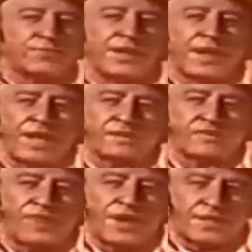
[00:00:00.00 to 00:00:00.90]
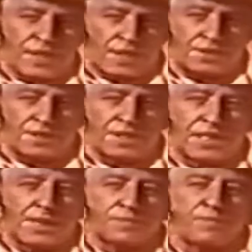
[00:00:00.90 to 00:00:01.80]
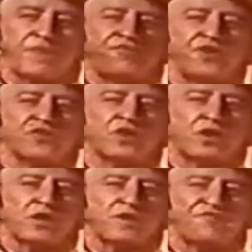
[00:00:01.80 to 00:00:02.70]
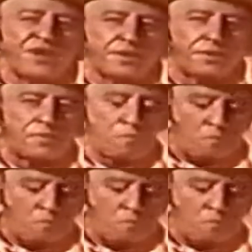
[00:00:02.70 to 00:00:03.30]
me lasting vitality and keeps me physically fit.